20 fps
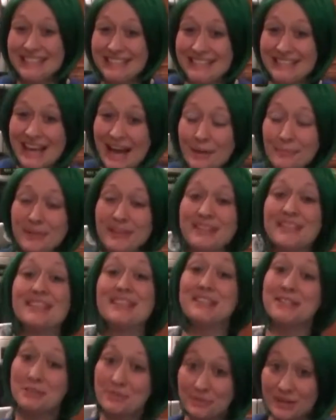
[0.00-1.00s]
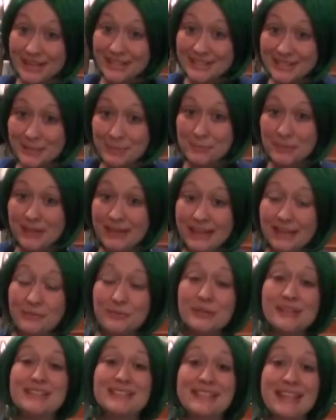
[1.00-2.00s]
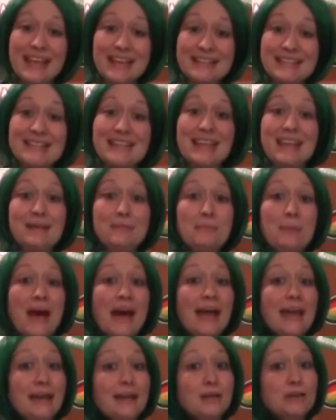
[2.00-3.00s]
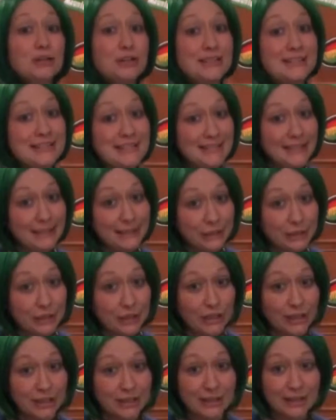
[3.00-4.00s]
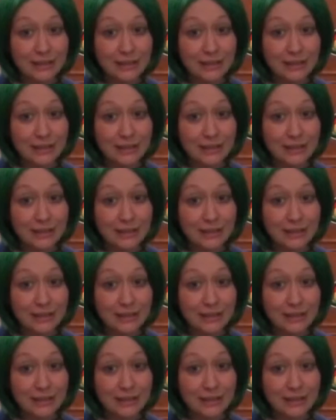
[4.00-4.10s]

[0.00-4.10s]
Yummy. This recipe was sent in by Christy Cook.